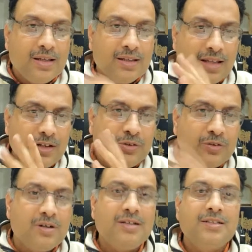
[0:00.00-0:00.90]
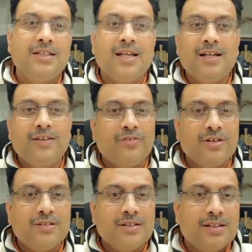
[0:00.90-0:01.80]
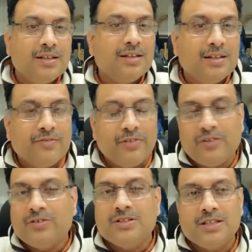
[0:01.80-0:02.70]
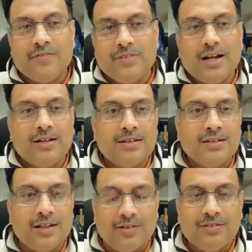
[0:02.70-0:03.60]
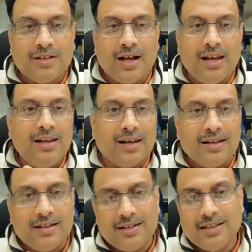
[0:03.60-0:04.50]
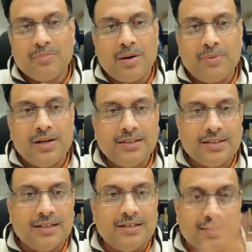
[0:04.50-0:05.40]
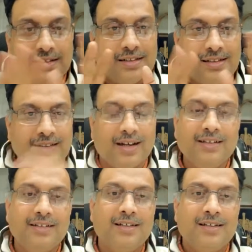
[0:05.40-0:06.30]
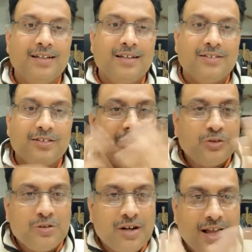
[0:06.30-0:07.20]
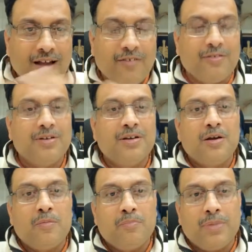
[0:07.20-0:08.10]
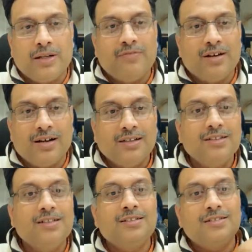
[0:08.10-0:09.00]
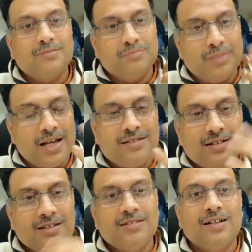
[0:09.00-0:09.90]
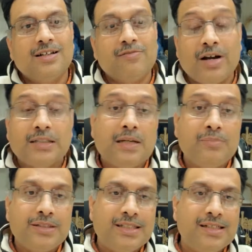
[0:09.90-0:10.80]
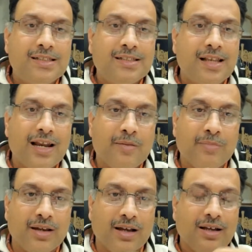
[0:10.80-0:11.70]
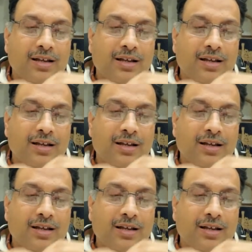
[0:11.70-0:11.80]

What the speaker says: then you should not see any difference in the frequency of that, allele in the population, theoretically, right? So that should not have. But if the reduction is based on certain, for example, sickle cell anemia,